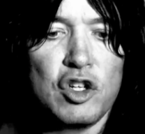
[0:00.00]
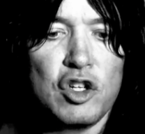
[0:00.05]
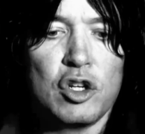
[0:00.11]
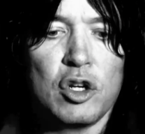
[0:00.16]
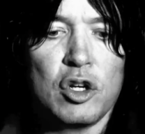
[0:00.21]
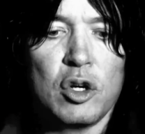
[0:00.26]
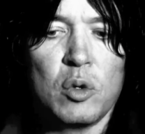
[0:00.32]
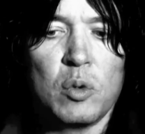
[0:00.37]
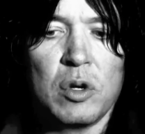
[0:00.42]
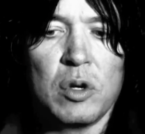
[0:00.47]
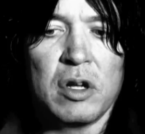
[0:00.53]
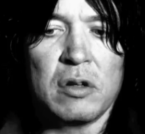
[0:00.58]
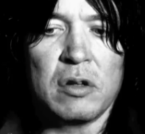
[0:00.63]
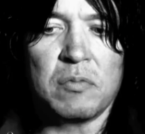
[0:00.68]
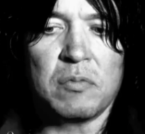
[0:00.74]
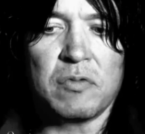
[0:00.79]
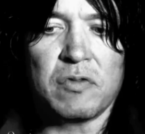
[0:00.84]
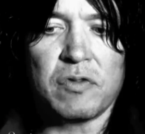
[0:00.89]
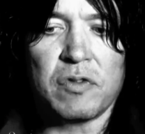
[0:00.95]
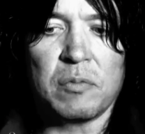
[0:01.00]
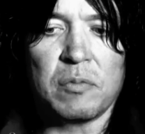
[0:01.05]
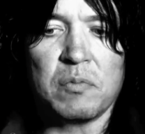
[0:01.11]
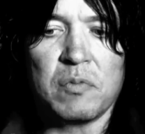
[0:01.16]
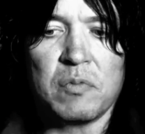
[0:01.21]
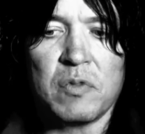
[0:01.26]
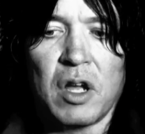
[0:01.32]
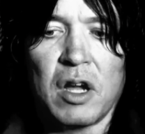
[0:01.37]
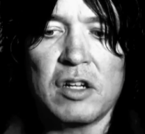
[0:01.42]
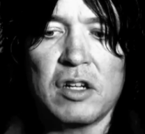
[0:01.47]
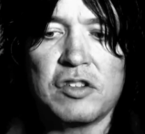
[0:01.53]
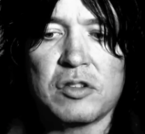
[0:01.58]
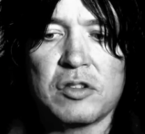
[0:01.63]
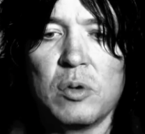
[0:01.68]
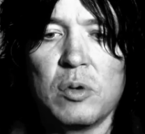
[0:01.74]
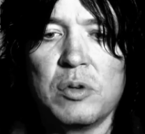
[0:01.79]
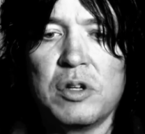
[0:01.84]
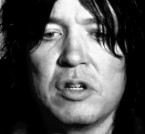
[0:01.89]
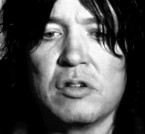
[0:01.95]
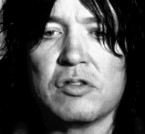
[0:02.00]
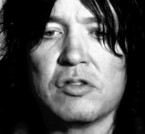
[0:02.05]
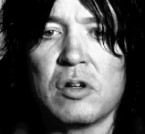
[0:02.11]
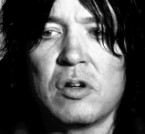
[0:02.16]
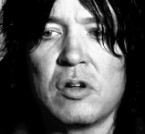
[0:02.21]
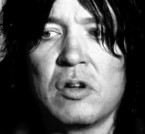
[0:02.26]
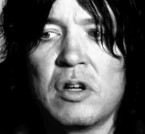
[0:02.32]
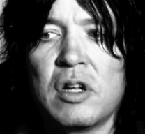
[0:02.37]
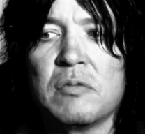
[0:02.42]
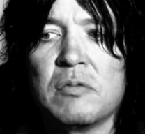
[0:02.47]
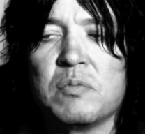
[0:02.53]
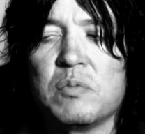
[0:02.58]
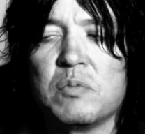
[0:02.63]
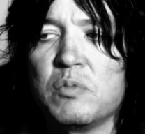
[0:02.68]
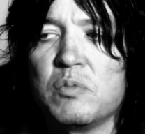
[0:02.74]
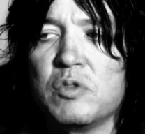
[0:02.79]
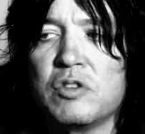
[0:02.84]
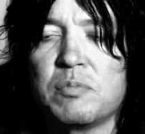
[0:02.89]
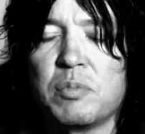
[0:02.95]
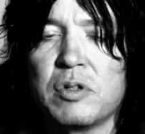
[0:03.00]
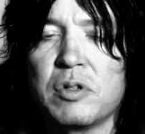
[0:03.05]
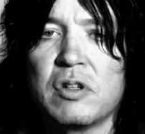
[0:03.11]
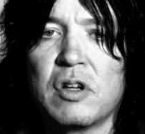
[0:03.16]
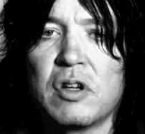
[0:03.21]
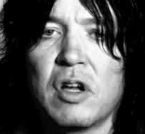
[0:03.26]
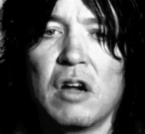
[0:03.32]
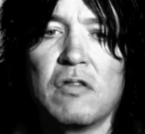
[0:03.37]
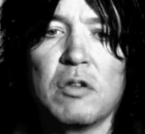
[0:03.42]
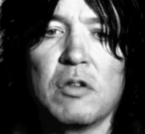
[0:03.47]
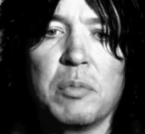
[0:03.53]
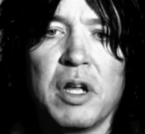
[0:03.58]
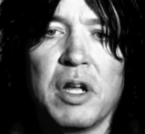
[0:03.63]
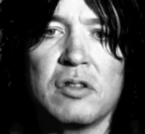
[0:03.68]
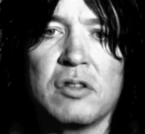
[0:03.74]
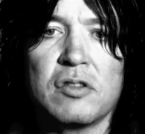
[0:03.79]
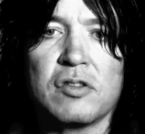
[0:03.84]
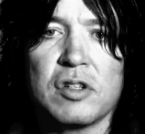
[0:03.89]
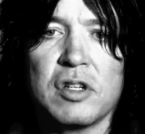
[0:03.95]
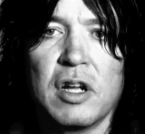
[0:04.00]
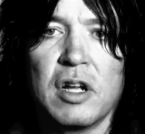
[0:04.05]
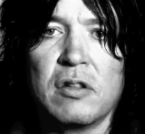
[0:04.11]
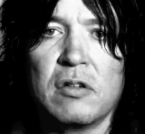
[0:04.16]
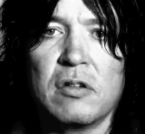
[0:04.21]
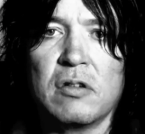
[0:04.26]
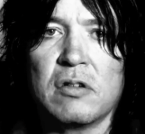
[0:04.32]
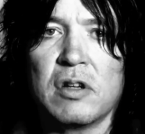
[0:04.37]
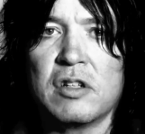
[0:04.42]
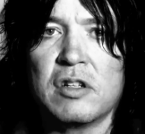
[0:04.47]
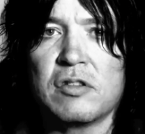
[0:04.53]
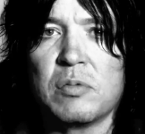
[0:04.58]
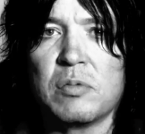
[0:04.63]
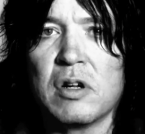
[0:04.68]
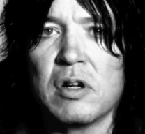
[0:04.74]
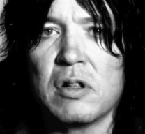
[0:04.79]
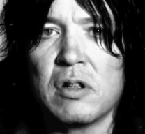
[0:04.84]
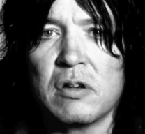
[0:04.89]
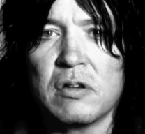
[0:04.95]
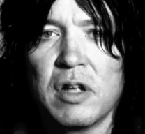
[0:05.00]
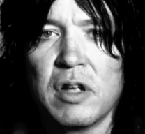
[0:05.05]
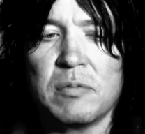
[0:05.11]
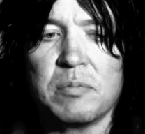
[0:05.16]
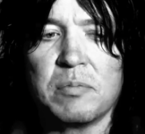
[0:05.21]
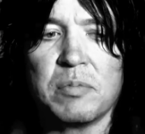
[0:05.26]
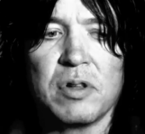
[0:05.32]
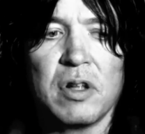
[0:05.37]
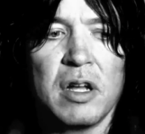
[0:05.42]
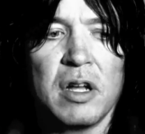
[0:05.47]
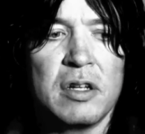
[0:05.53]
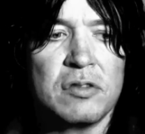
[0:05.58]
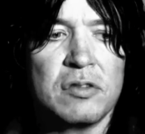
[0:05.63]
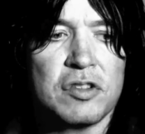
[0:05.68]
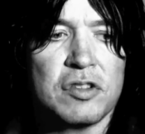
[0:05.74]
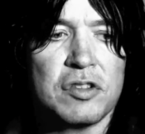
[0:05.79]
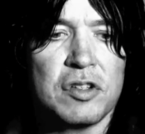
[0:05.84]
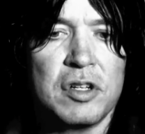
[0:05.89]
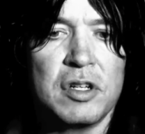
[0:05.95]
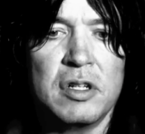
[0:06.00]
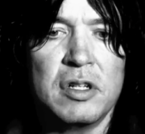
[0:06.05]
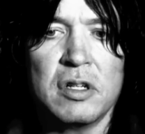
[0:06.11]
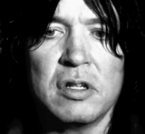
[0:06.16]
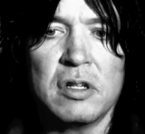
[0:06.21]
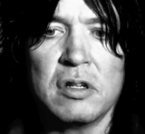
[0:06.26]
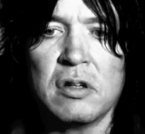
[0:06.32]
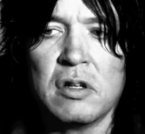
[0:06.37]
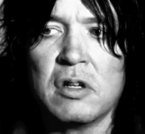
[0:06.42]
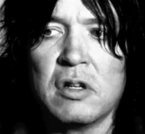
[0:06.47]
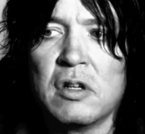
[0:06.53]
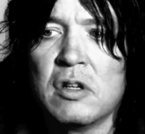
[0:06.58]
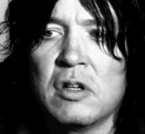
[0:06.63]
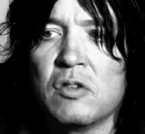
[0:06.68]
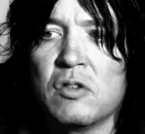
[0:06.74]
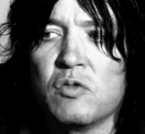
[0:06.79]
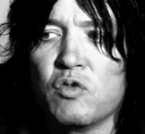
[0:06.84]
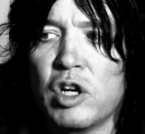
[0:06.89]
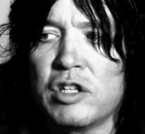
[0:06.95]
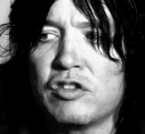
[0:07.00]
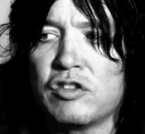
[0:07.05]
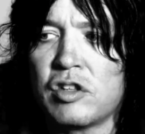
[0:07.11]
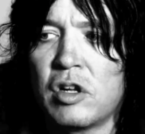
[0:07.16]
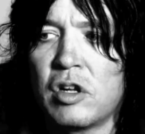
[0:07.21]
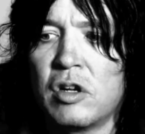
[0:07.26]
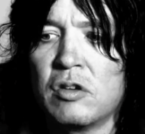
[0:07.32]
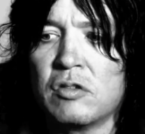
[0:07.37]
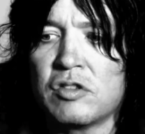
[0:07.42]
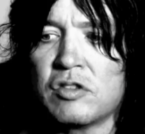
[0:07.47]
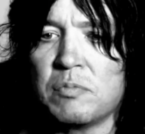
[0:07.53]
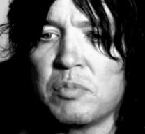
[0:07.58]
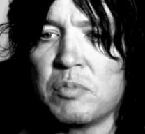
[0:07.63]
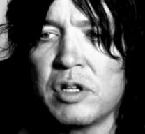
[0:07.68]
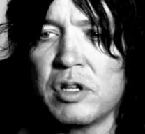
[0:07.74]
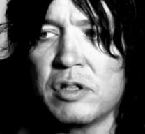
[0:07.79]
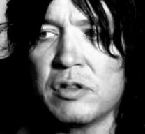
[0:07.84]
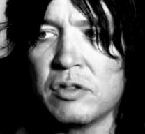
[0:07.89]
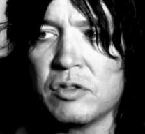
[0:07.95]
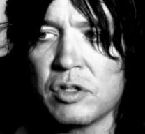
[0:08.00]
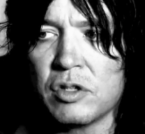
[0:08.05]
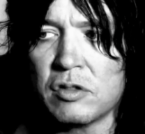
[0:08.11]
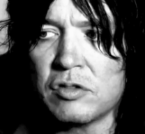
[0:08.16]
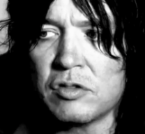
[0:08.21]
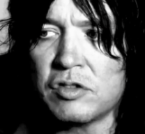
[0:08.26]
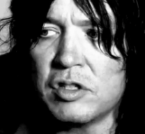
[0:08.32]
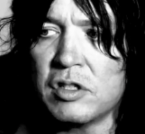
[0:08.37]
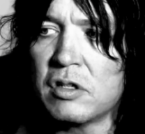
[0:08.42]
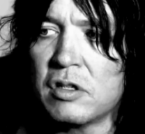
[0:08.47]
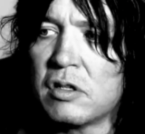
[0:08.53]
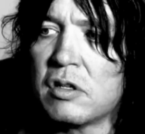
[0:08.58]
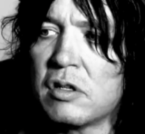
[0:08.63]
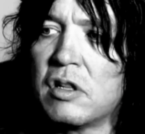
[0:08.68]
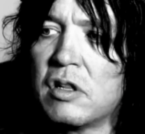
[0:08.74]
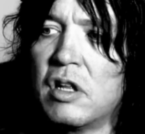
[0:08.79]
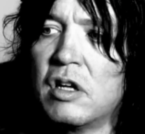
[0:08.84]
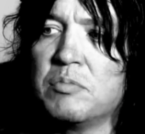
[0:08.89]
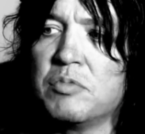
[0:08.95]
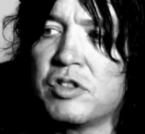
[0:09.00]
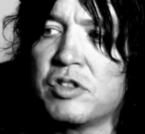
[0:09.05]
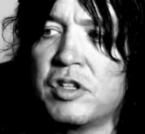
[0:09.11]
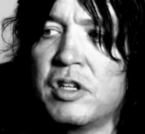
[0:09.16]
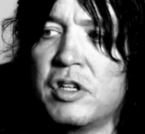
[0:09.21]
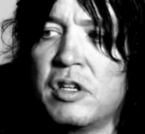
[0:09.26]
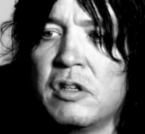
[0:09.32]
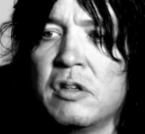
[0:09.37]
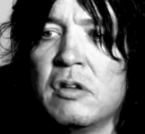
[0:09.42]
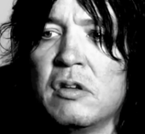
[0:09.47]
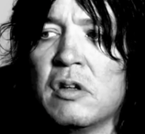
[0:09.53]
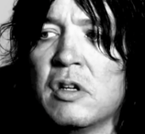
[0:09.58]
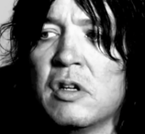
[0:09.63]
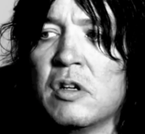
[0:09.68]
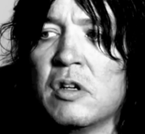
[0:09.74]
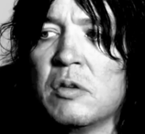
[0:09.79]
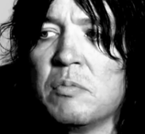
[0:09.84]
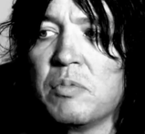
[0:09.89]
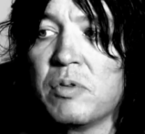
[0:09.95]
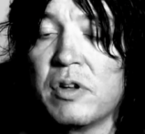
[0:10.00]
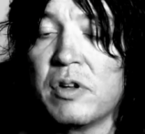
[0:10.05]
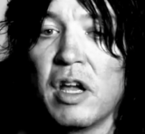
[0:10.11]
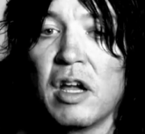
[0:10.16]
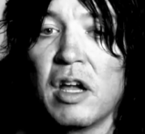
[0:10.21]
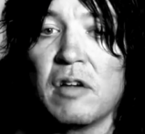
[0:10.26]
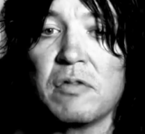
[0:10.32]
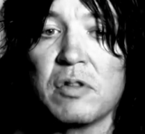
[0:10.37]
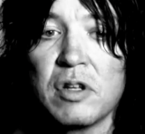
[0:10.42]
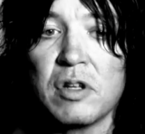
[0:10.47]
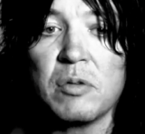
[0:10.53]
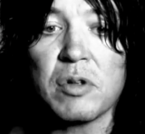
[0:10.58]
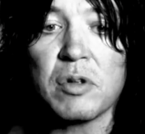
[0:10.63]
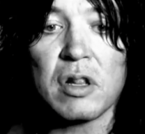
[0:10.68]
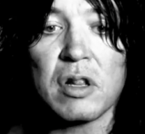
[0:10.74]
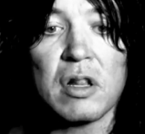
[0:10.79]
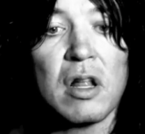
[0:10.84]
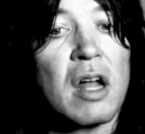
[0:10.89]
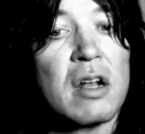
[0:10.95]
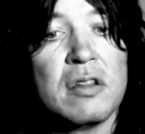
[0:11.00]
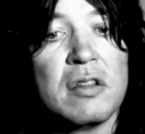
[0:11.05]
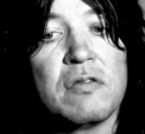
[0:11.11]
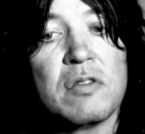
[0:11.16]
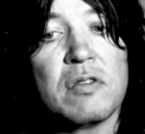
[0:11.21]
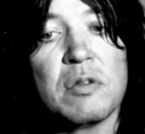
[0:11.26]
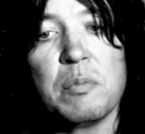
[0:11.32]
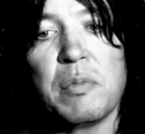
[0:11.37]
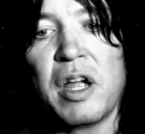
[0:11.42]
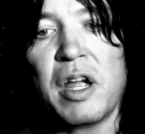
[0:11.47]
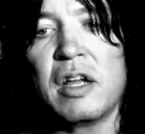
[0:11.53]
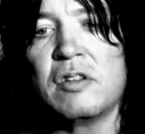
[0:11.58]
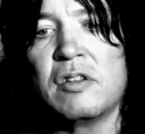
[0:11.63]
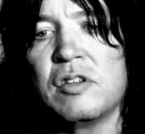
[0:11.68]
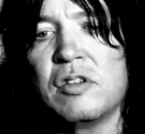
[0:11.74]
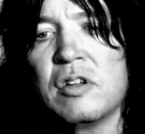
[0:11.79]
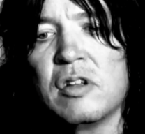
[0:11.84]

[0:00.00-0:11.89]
you know, from high school years on, I was putting cover bands together, and that's where I learned how to play and sing and write songs, and played the Jersey club scene pretty heavily with a lot of different bands.